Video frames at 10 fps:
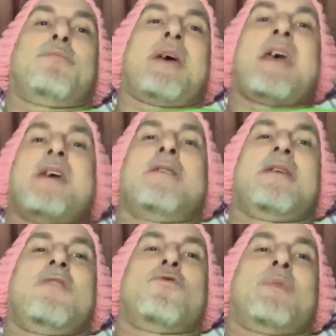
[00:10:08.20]
paid
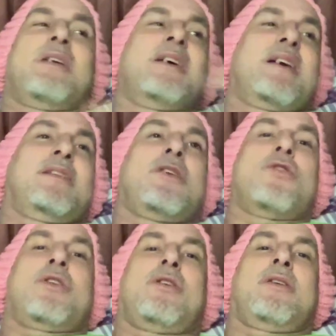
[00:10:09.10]
and everybody got their
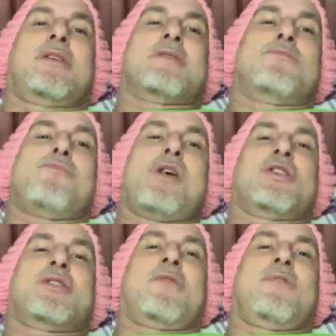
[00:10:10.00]
cut, as
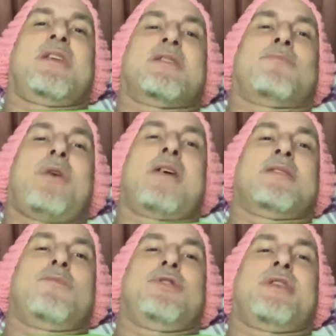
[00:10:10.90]
much of it as
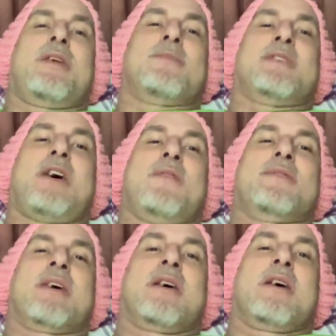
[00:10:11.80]
possible to
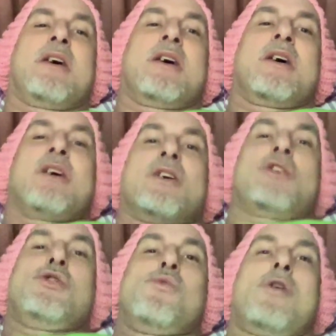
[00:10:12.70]
themselves,
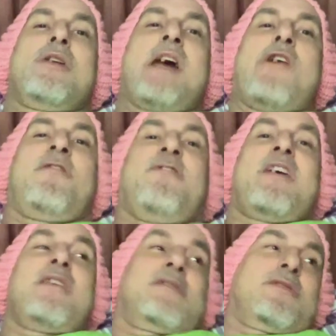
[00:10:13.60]
you are now
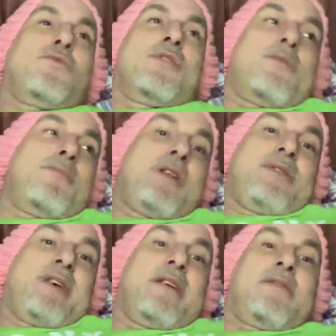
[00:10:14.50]
faced with a
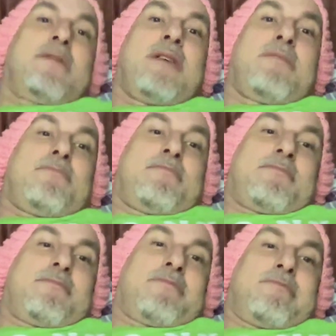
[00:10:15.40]
building that
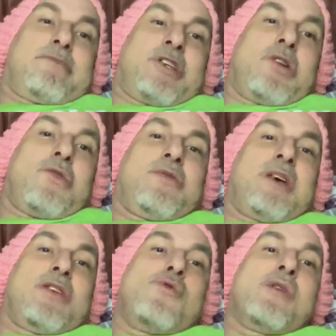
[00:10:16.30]

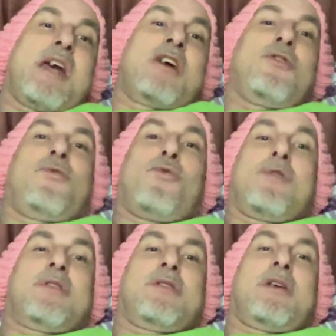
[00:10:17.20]
that you can't
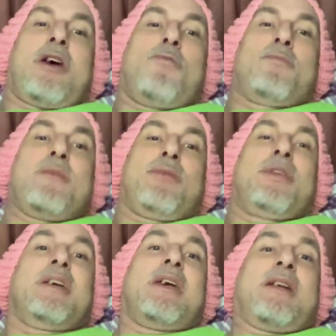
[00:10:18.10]
afford to help people
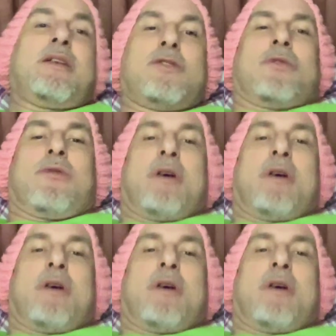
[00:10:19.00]
to get into.